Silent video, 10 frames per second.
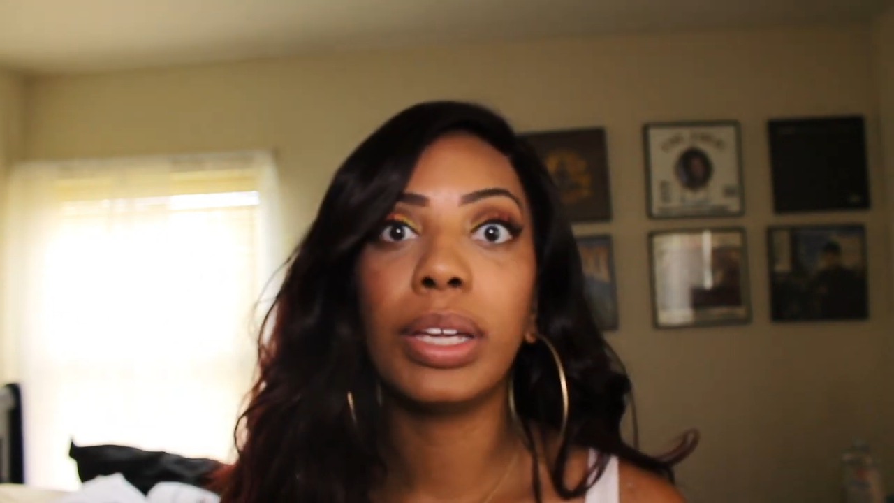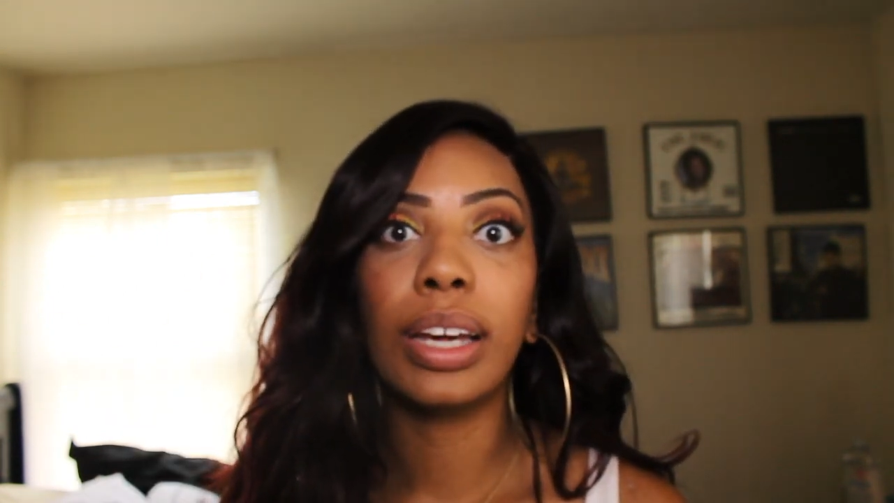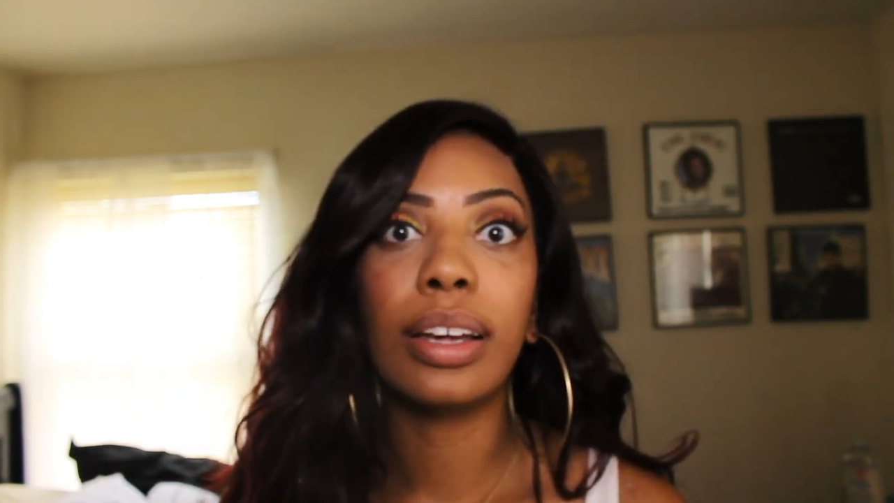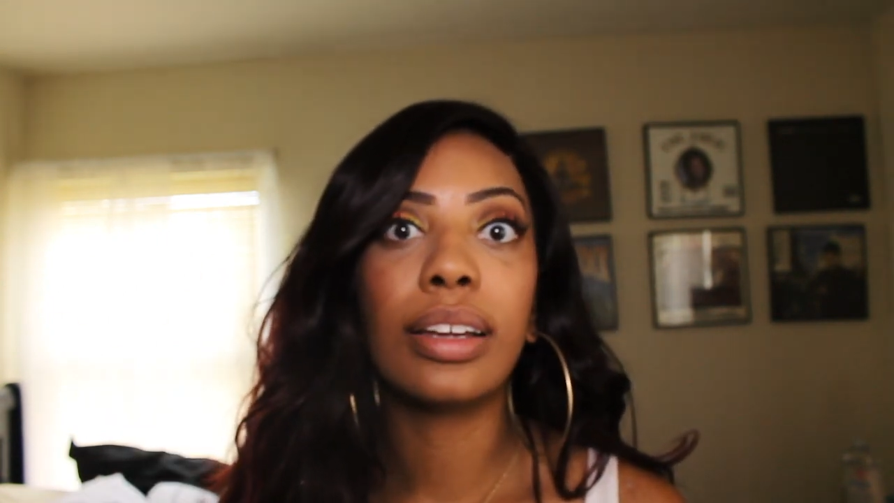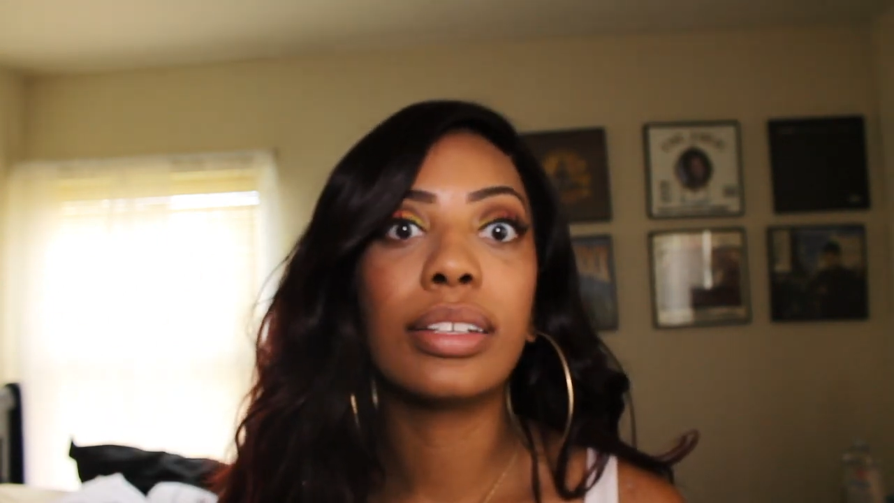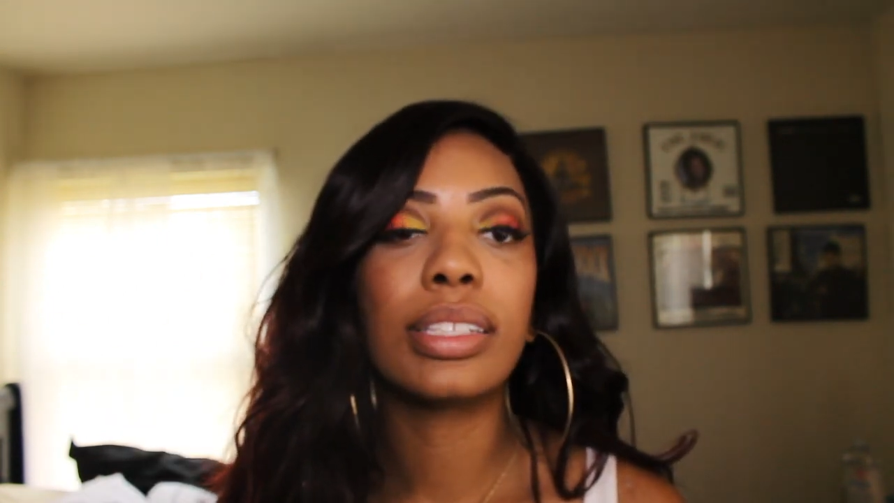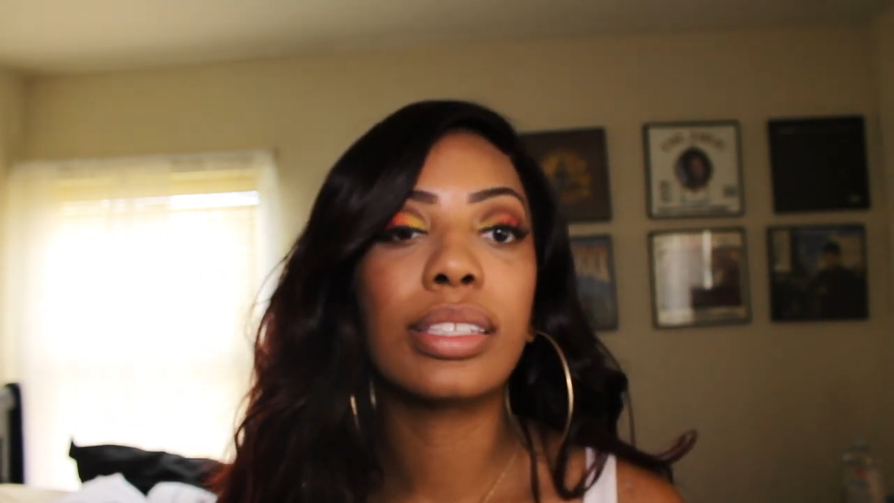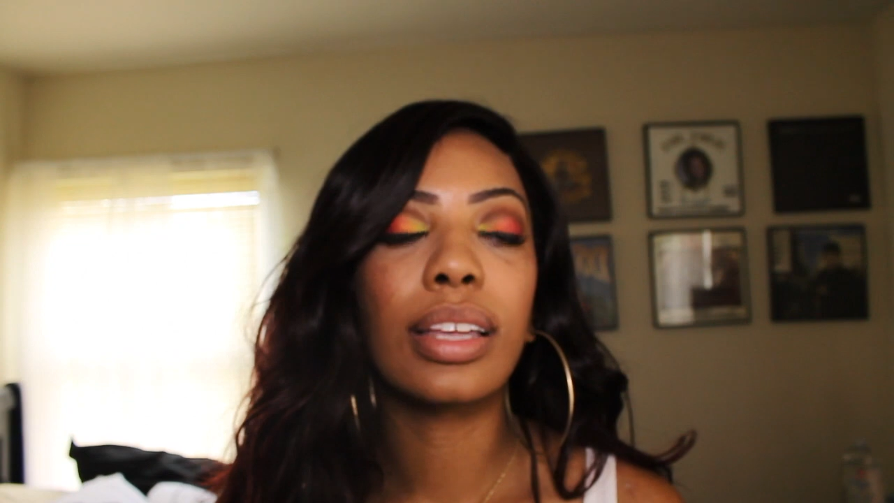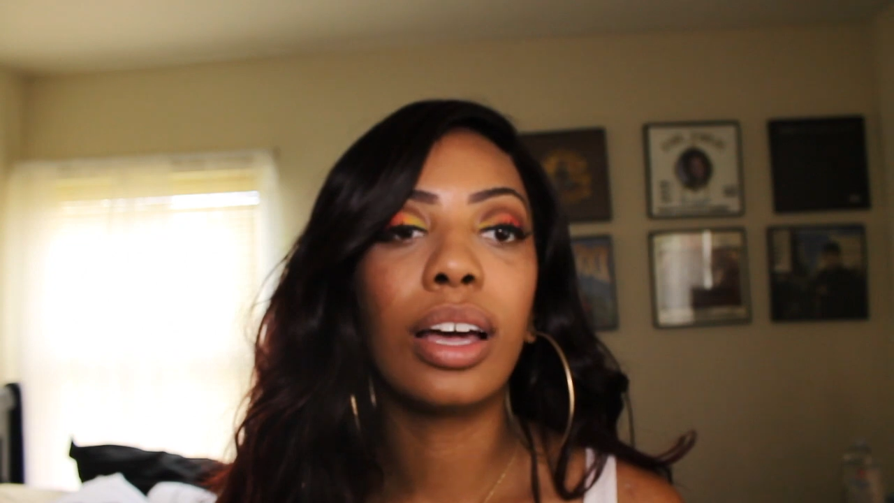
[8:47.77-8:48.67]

because